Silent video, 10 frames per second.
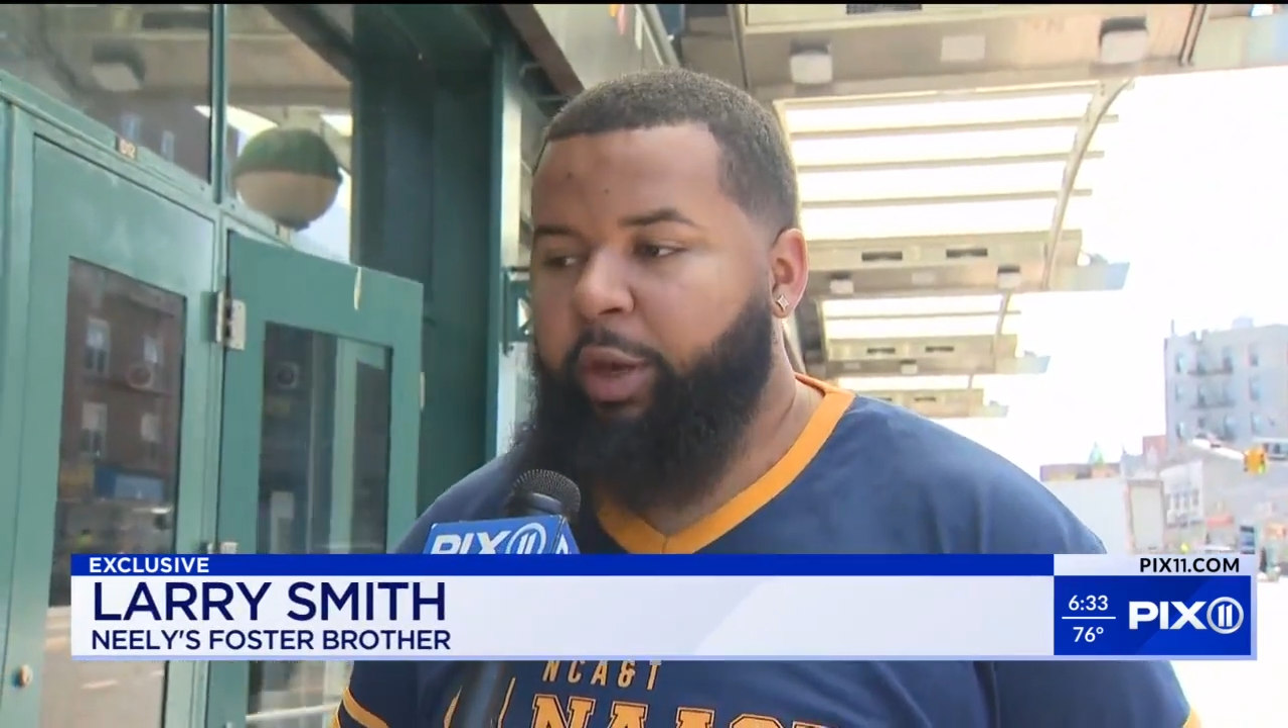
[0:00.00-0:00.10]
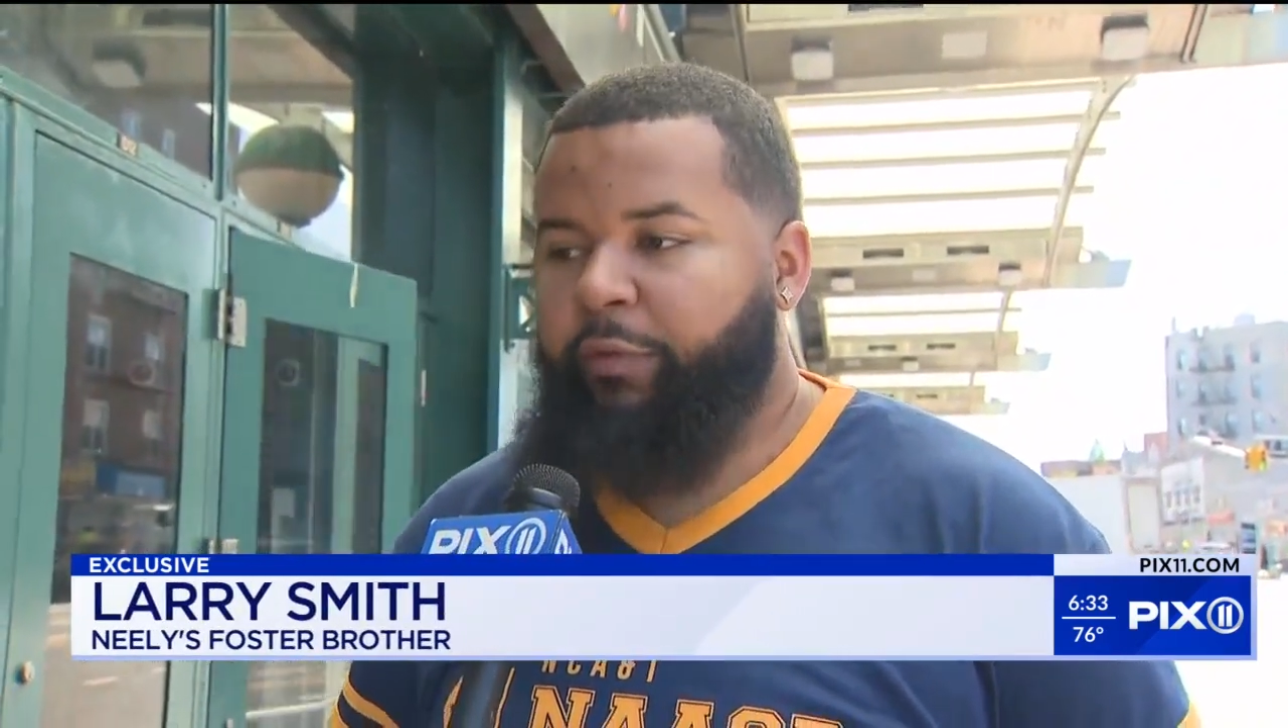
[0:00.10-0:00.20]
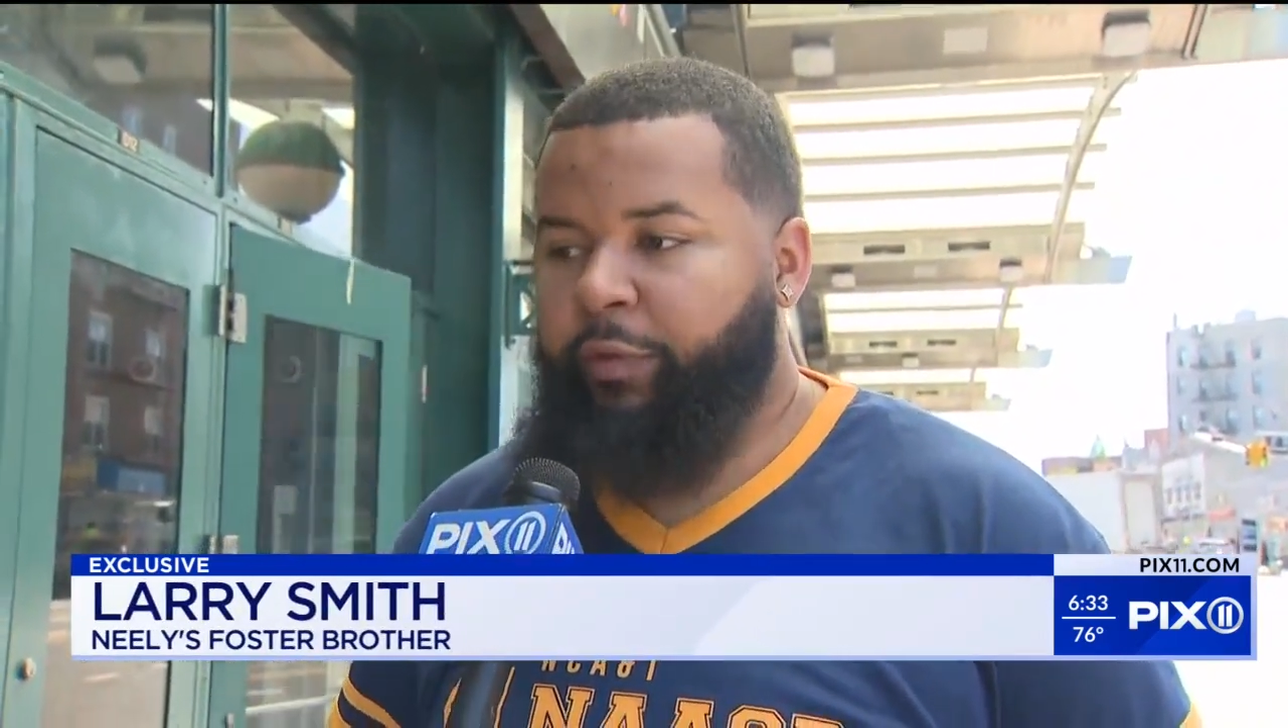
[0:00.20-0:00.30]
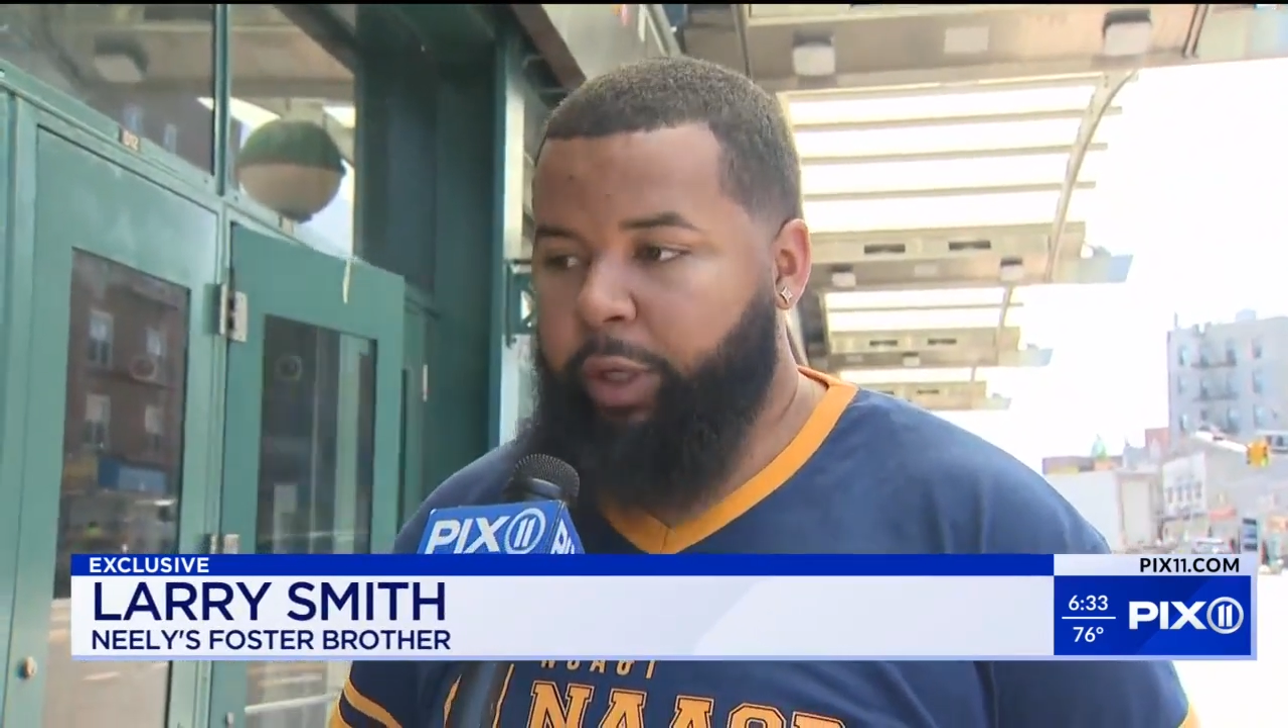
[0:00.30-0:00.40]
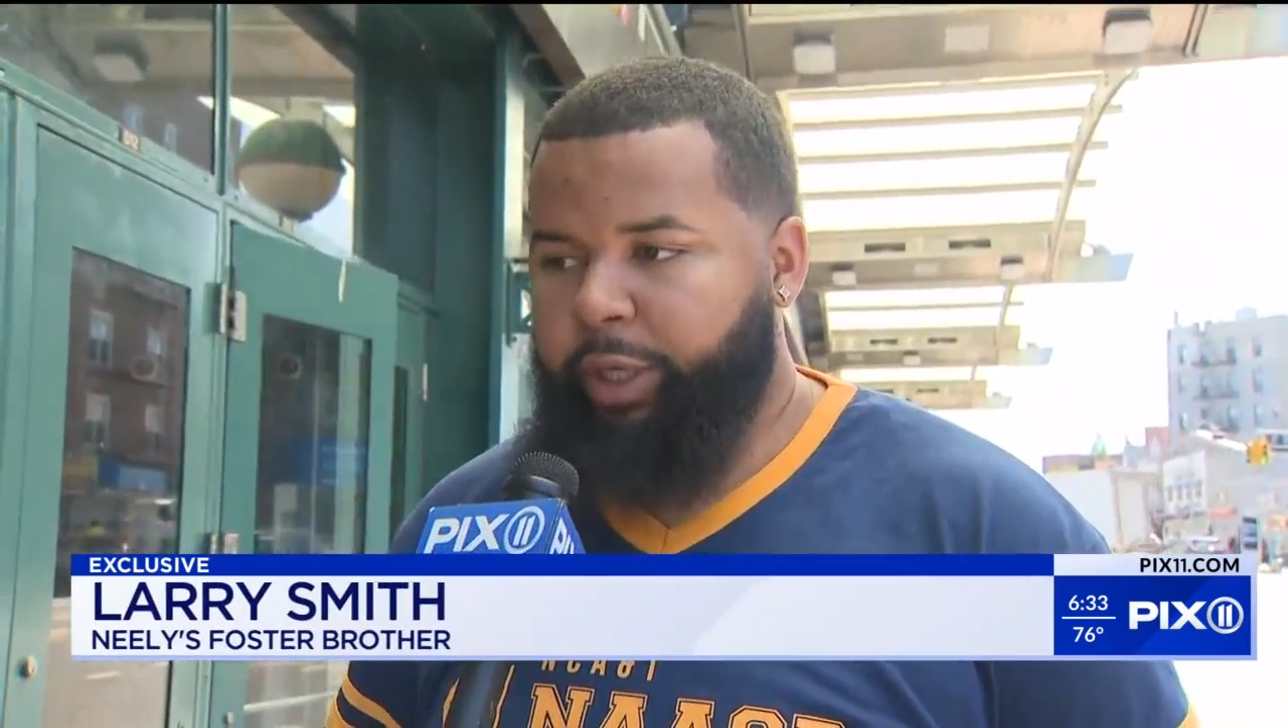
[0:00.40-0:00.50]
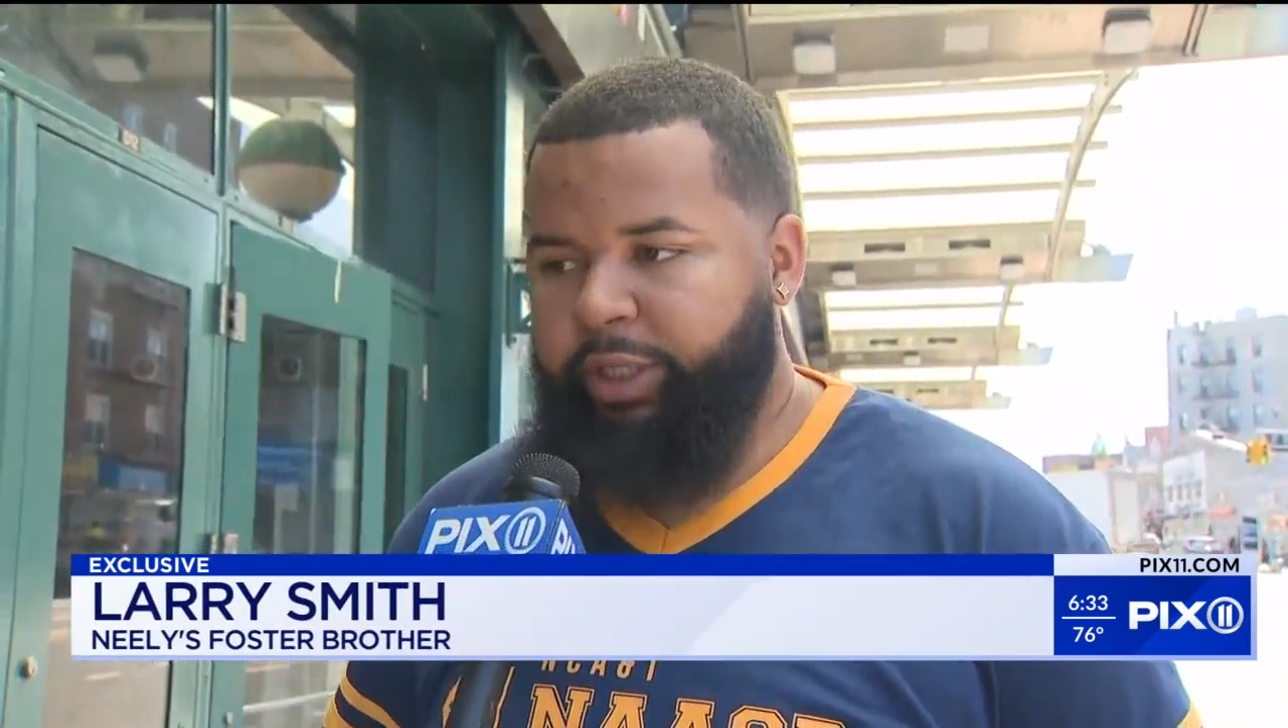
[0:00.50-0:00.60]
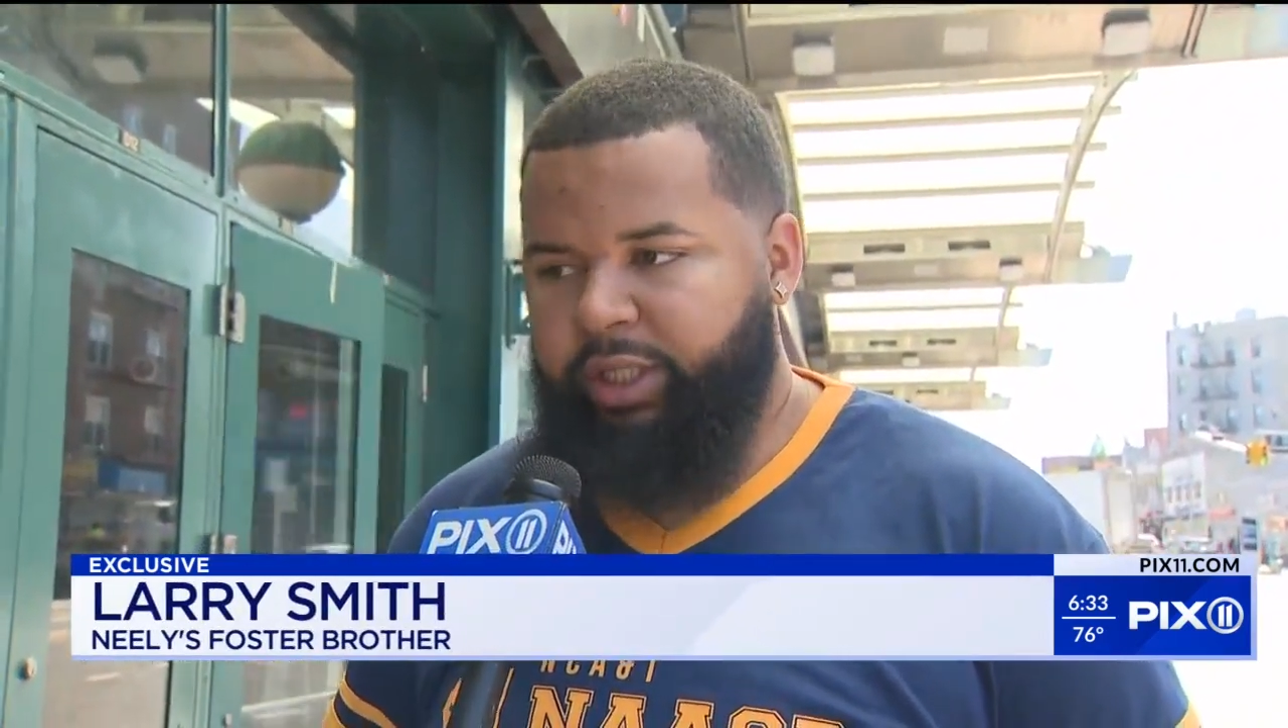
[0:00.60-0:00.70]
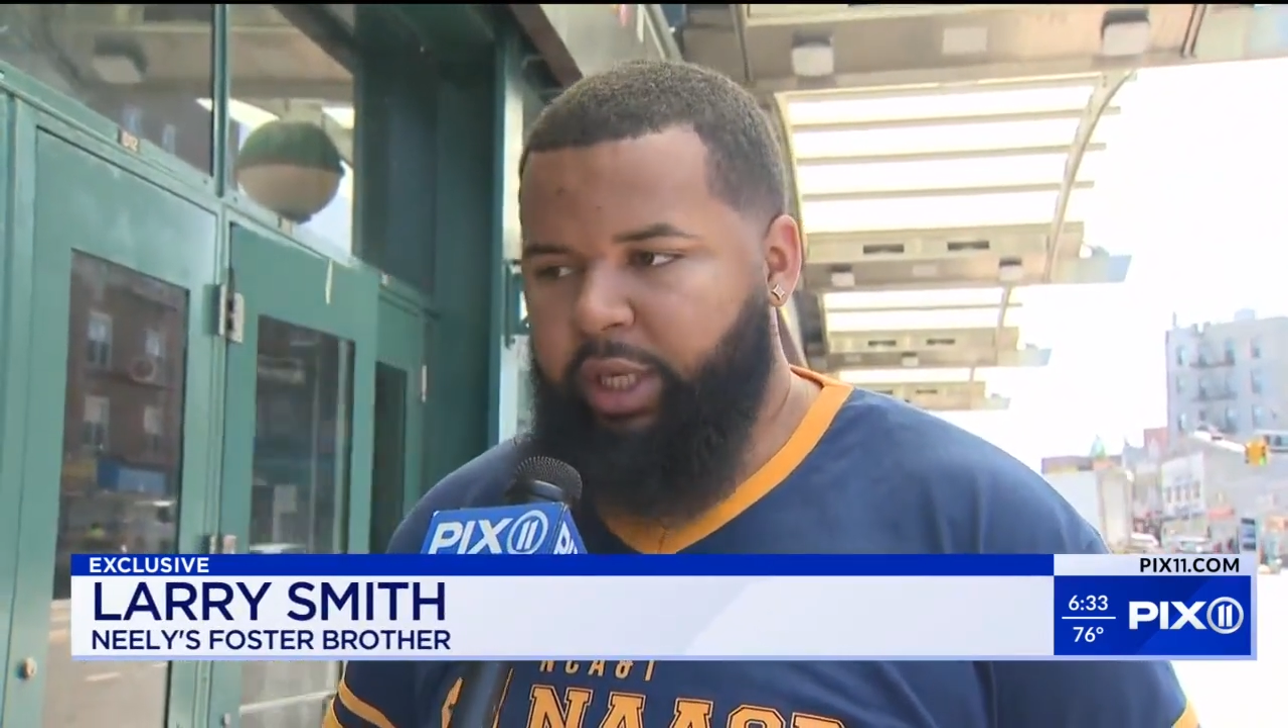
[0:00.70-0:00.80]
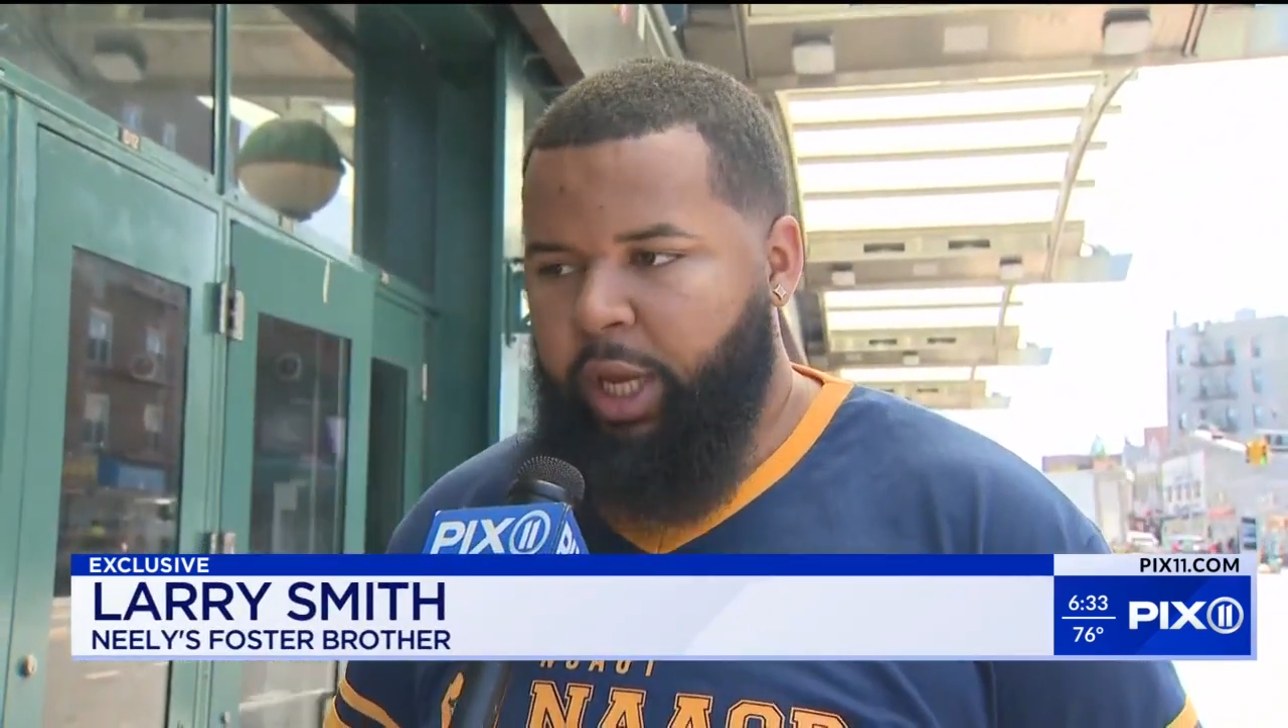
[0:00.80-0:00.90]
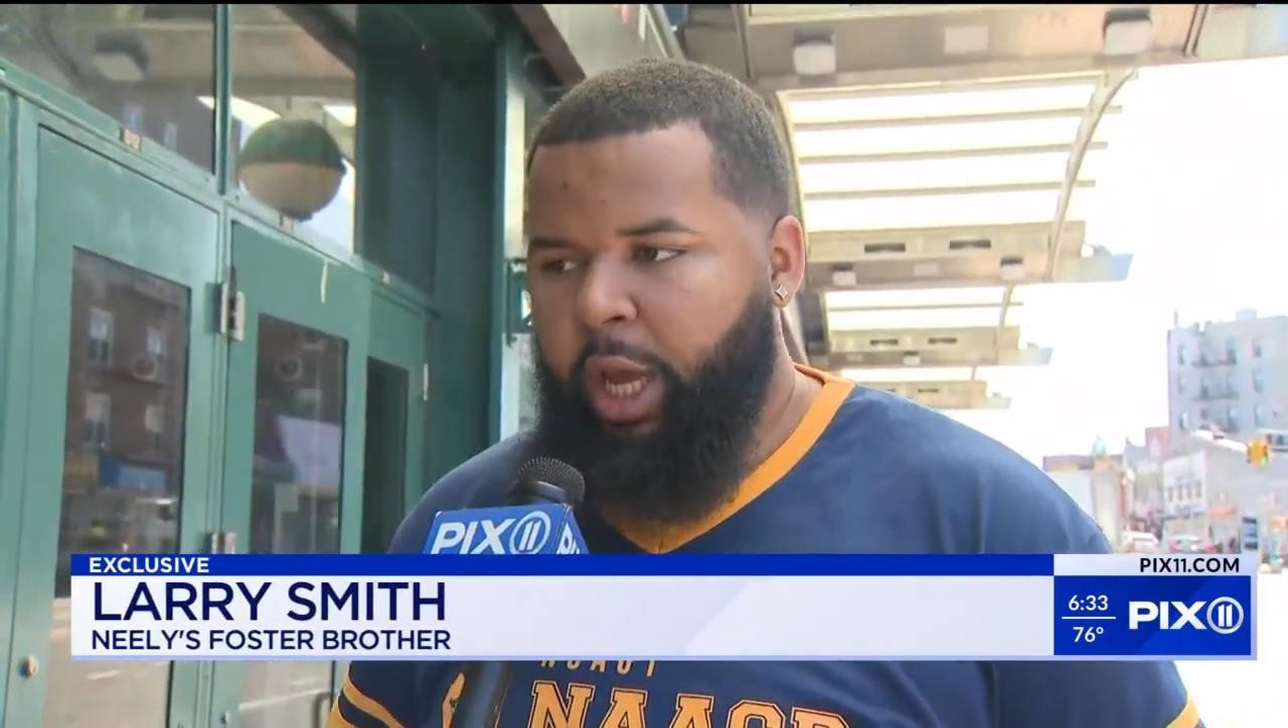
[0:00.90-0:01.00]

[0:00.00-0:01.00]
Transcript: four years